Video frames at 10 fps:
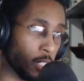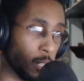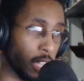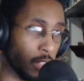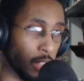
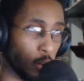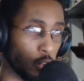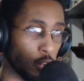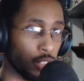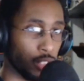that
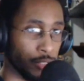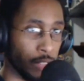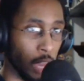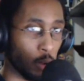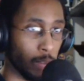
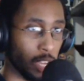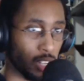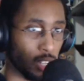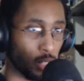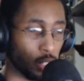would make a
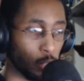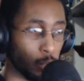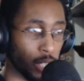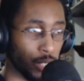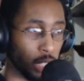little bit
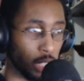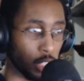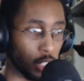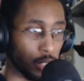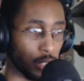of sense
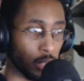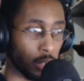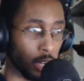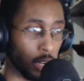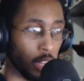
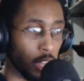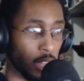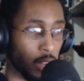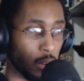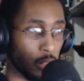considering
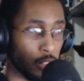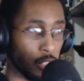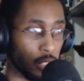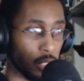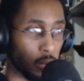
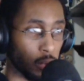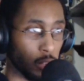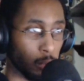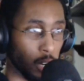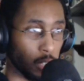
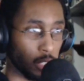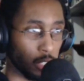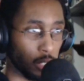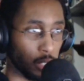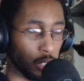their market,
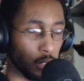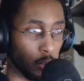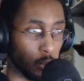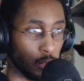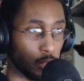
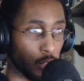considering